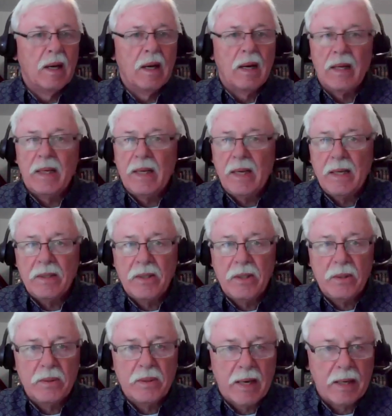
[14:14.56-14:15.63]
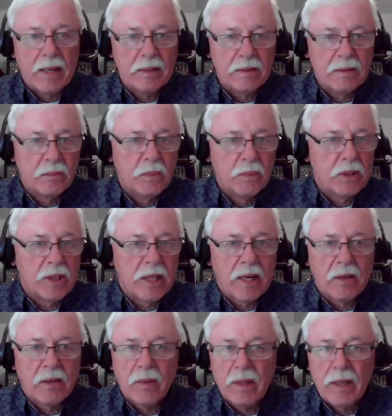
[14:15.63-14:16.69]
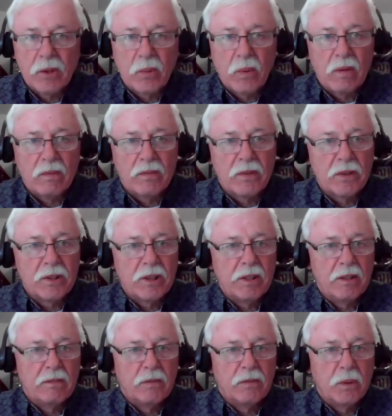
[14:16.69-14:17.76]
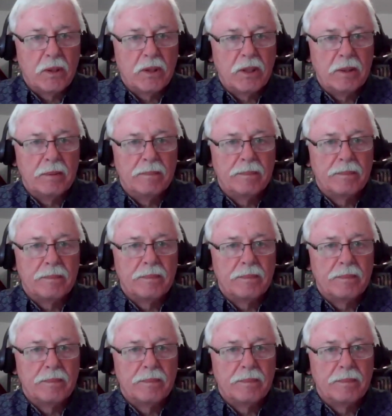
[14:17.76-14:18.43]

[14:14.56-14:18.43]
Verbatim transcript: I can't do that with Zechariah 12, 13, and 14.